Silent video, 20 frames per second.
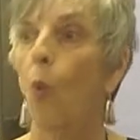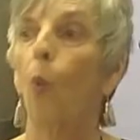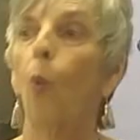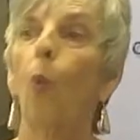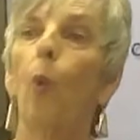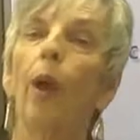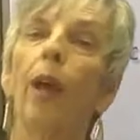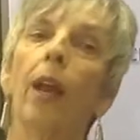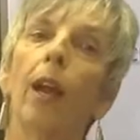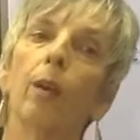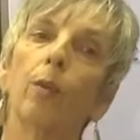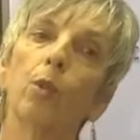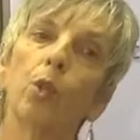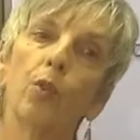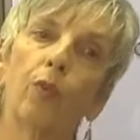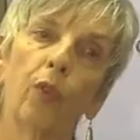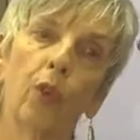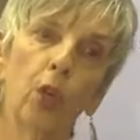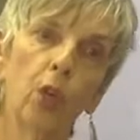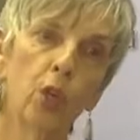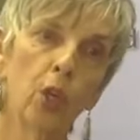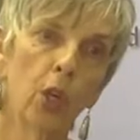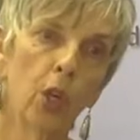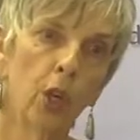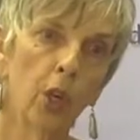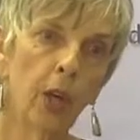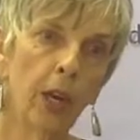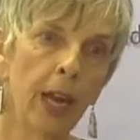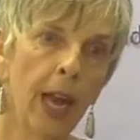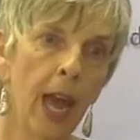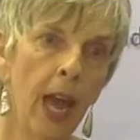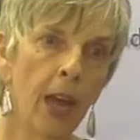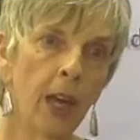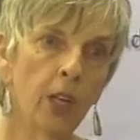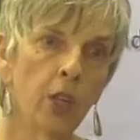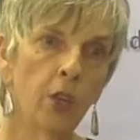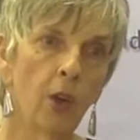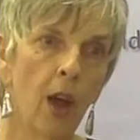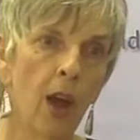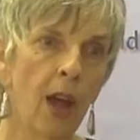When I was first learning how to
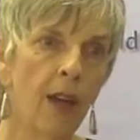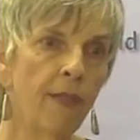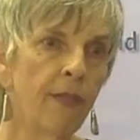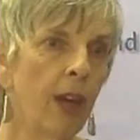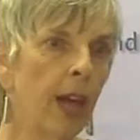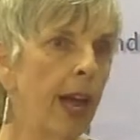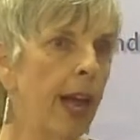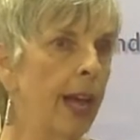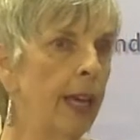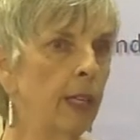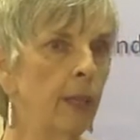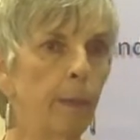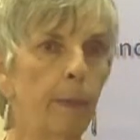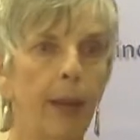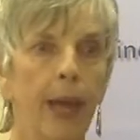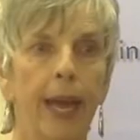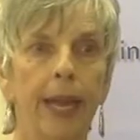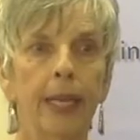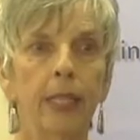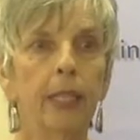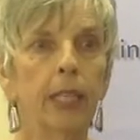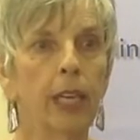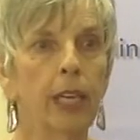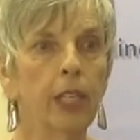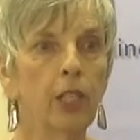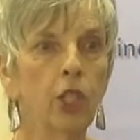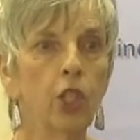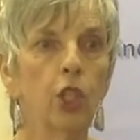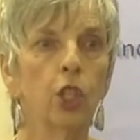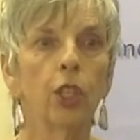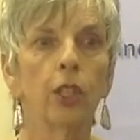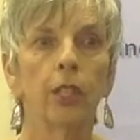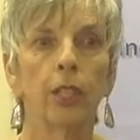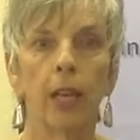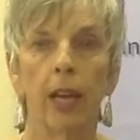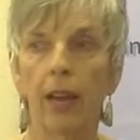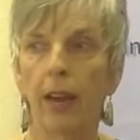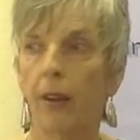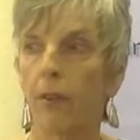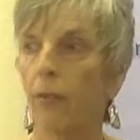drive, I had to pay attention to
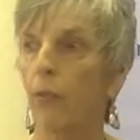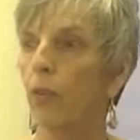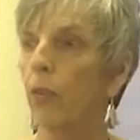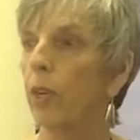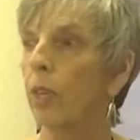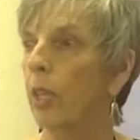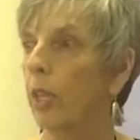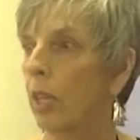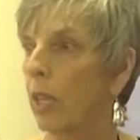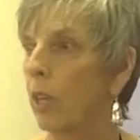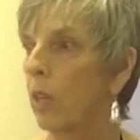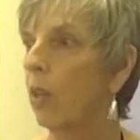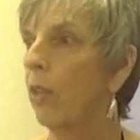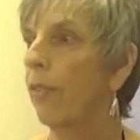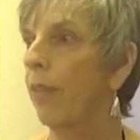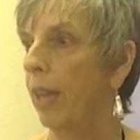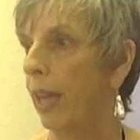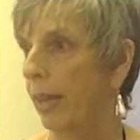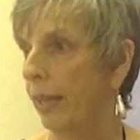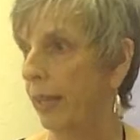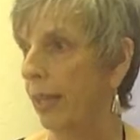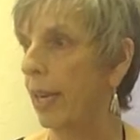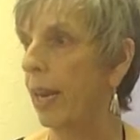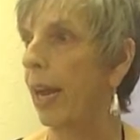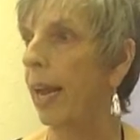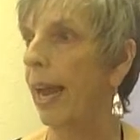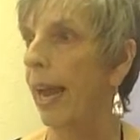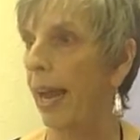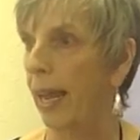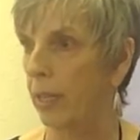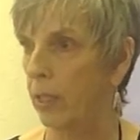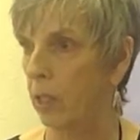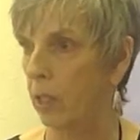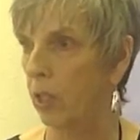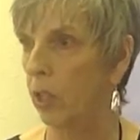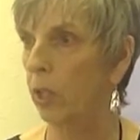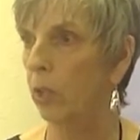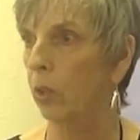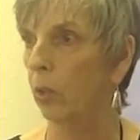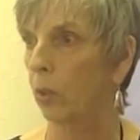every little thing that I had to
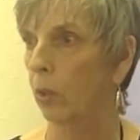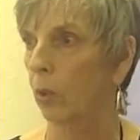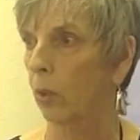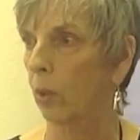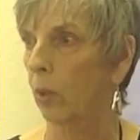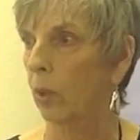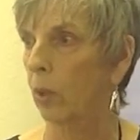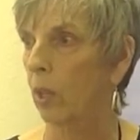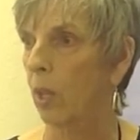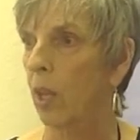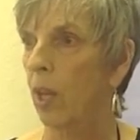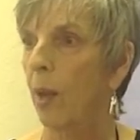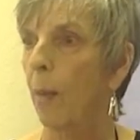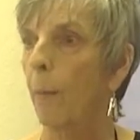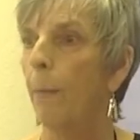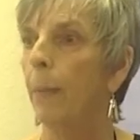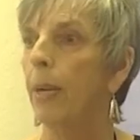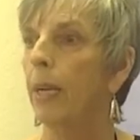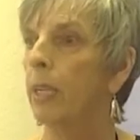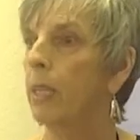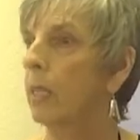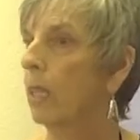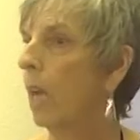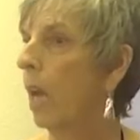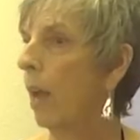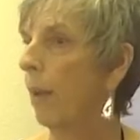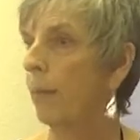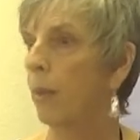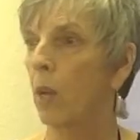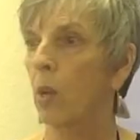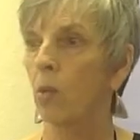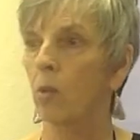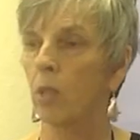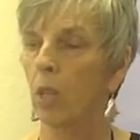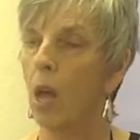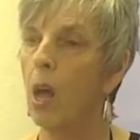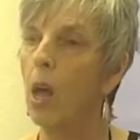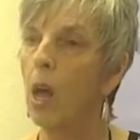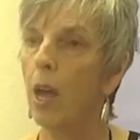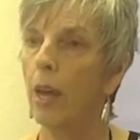do. But as time goes
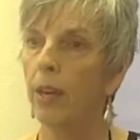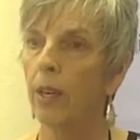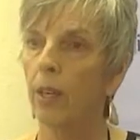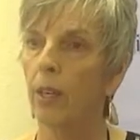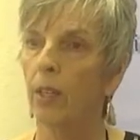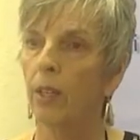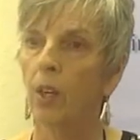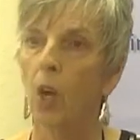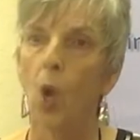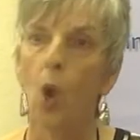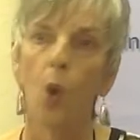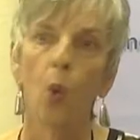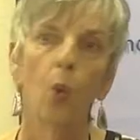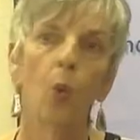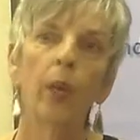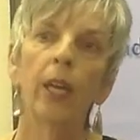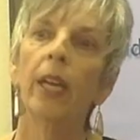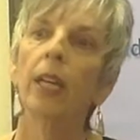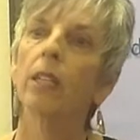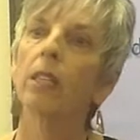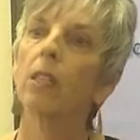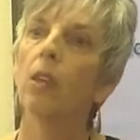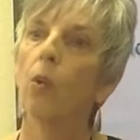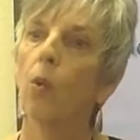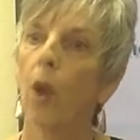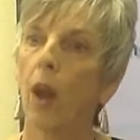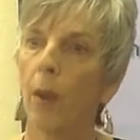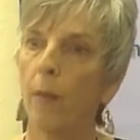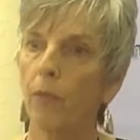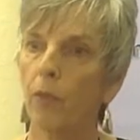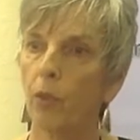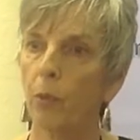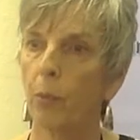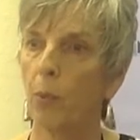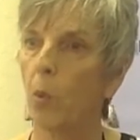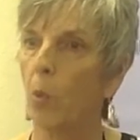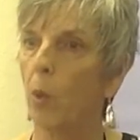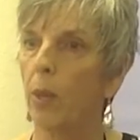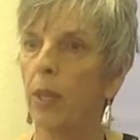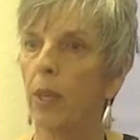on, we get so
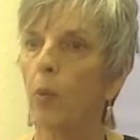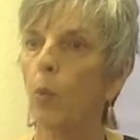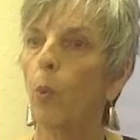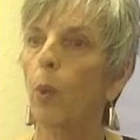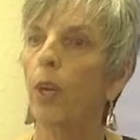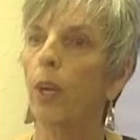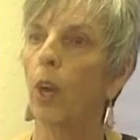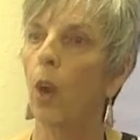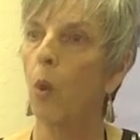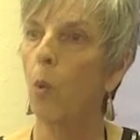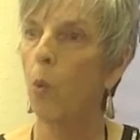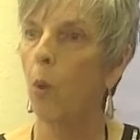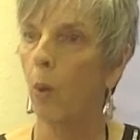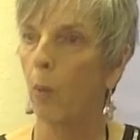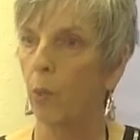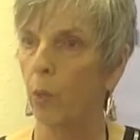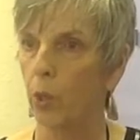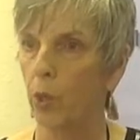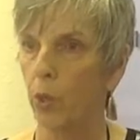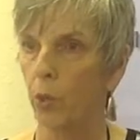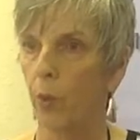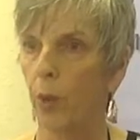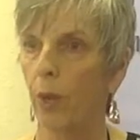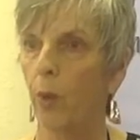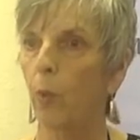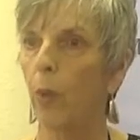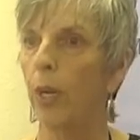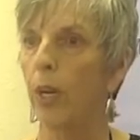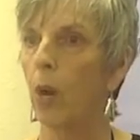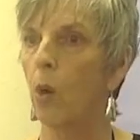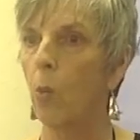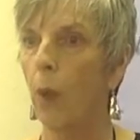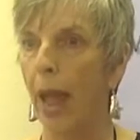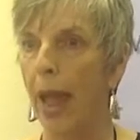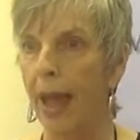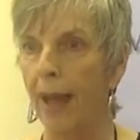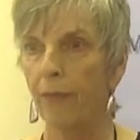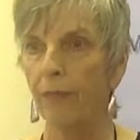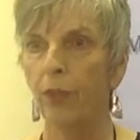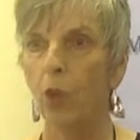comfortable with it, we know what we're doing, we don't
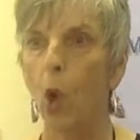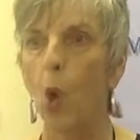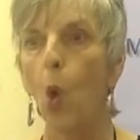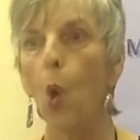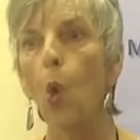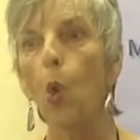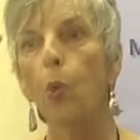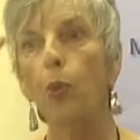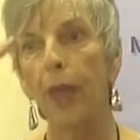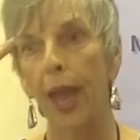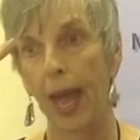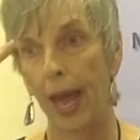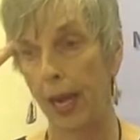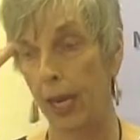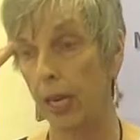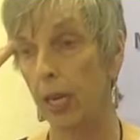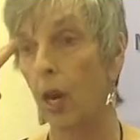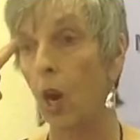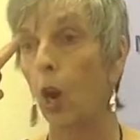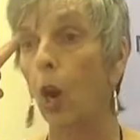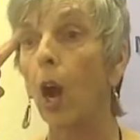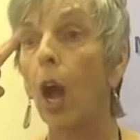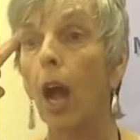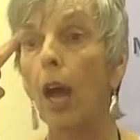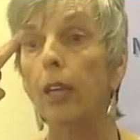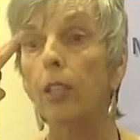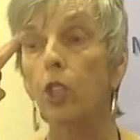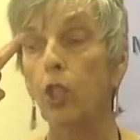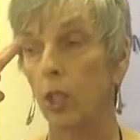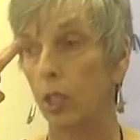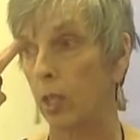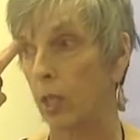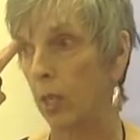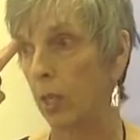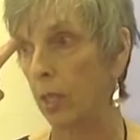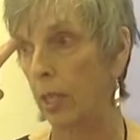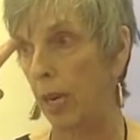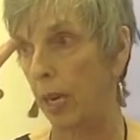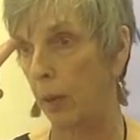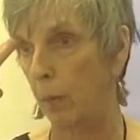have to hold that in our
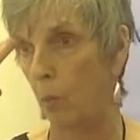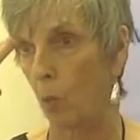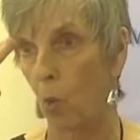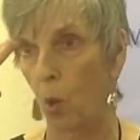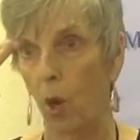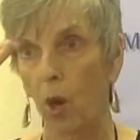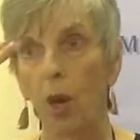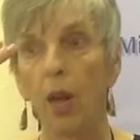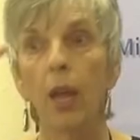consciousness anymore.